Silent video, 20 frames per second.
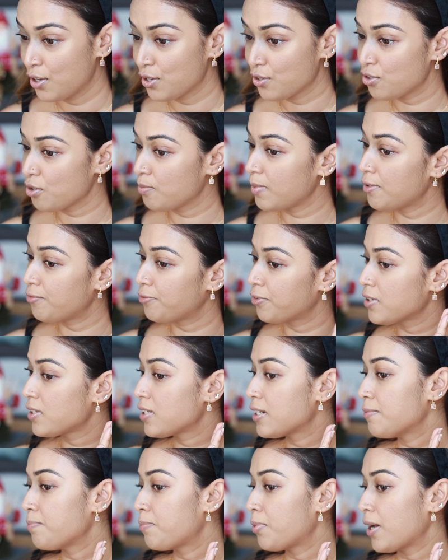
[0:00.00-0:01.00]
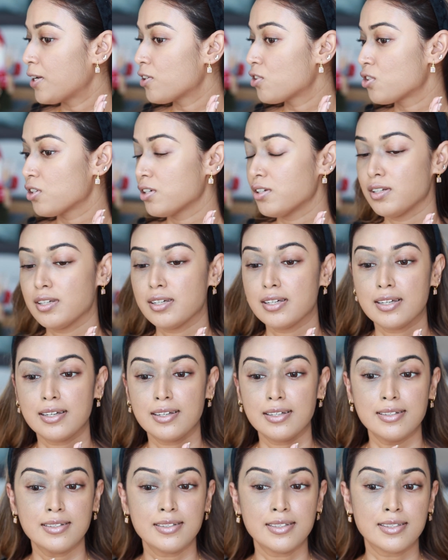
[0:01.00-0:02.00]
So my first impression
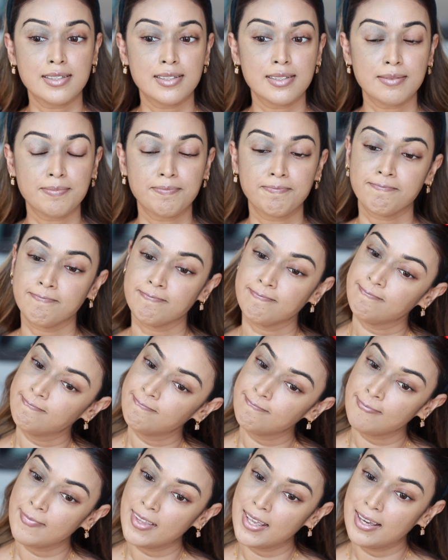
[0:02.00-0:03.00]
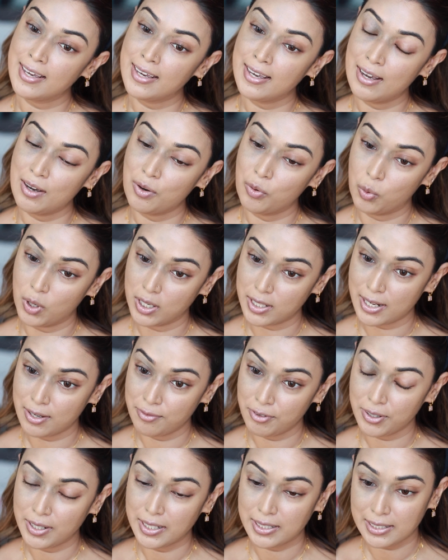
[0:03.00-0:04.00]
is
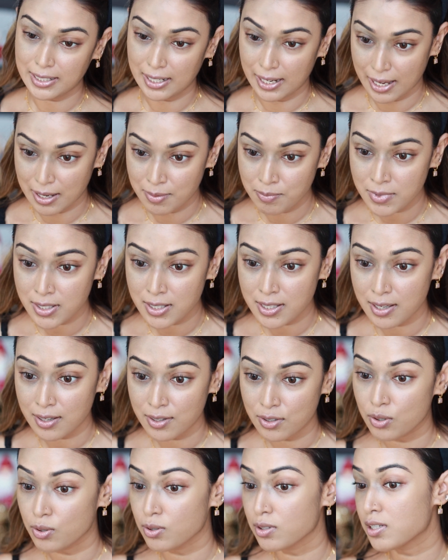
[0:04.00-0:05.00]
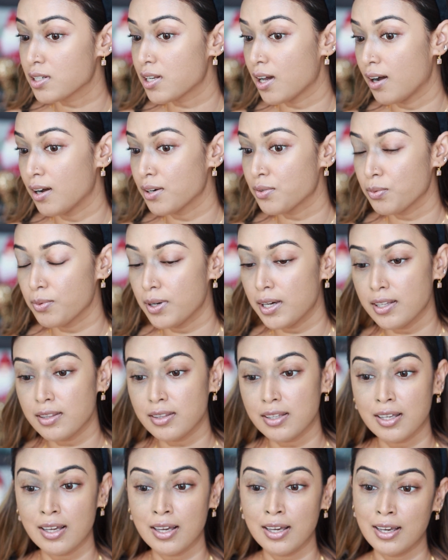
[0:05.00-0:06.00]
whatever it claims to start with,
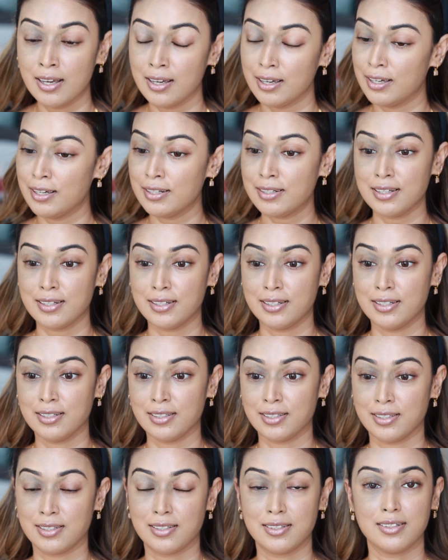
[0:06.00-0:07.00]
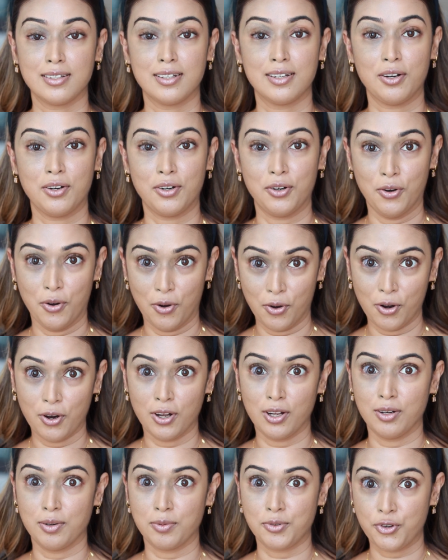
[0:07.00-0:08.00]
it is
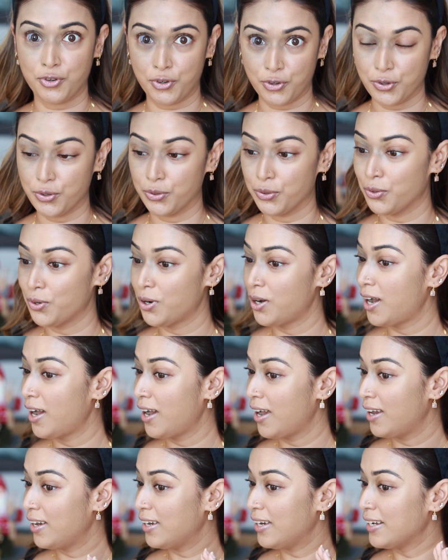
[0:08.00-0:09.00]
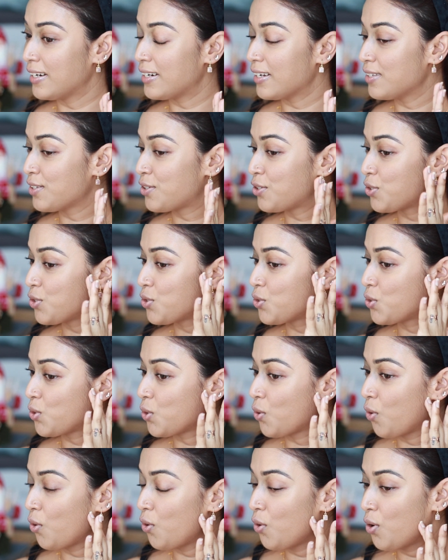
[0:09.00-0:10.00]
all true. It is
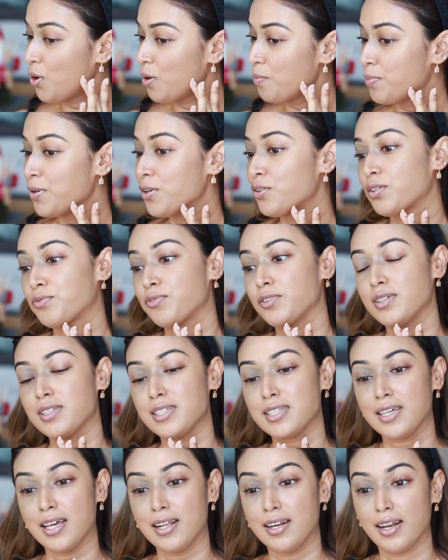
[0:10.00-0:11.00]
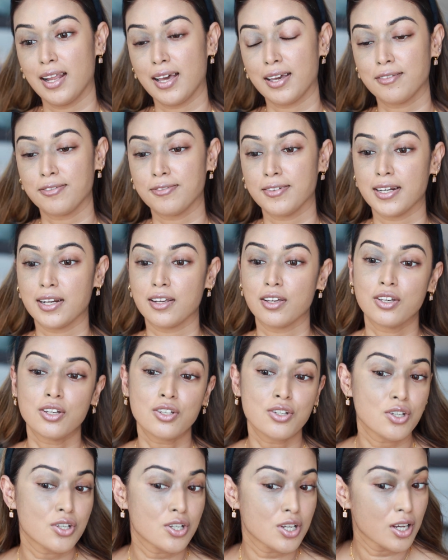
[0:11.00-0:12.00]
so beautiful skin-like
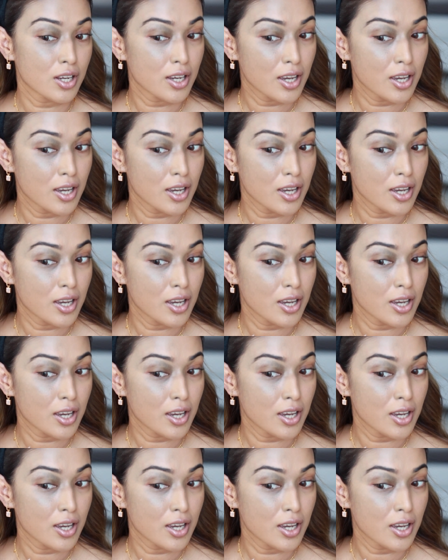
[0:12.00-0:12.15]
finish,